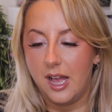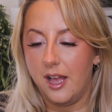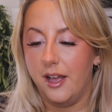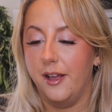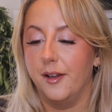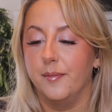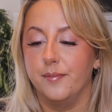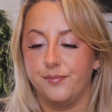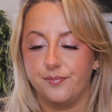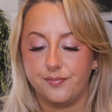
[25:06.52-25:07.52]

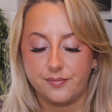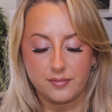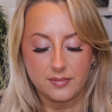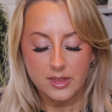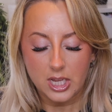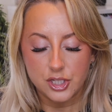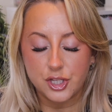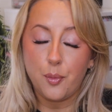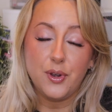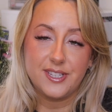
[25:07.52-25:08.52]
So
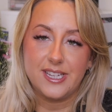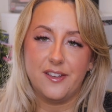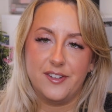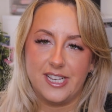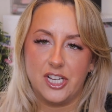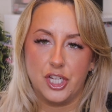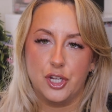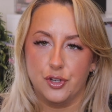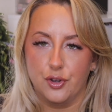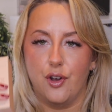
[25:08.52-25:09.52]
I want to see if it's actually
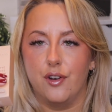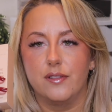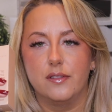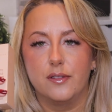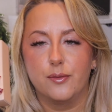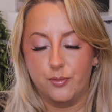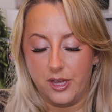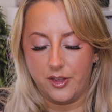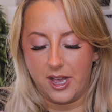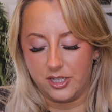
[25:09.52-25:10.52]
good or not,
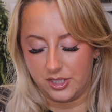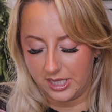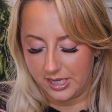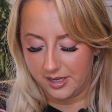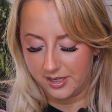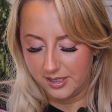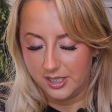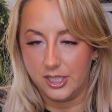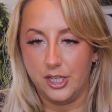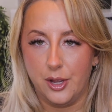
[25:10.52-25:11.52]
whether it actually,
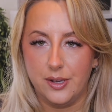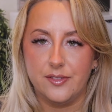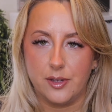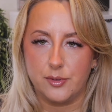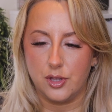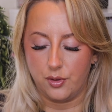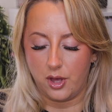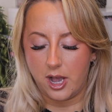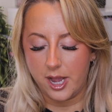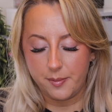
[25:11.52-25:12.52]
you know, lives up to all the
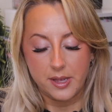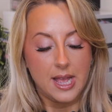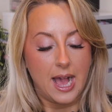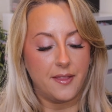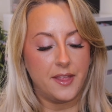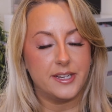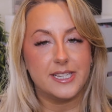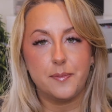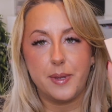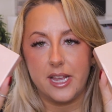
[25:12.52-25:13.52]
hype. And then I
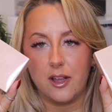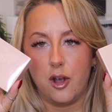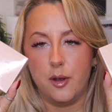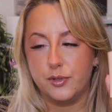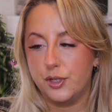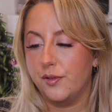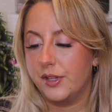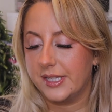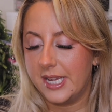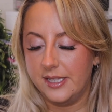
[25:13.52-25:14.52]
did pick up two of the
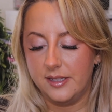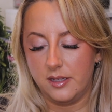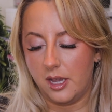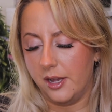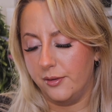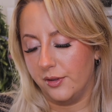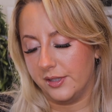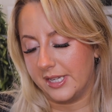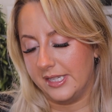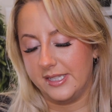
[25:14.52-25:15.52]
skin, not the
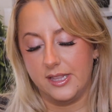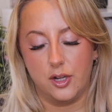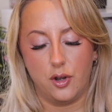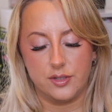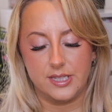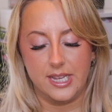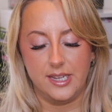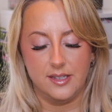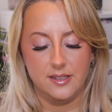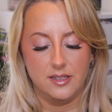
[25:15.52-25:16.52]
skin tint, the glossy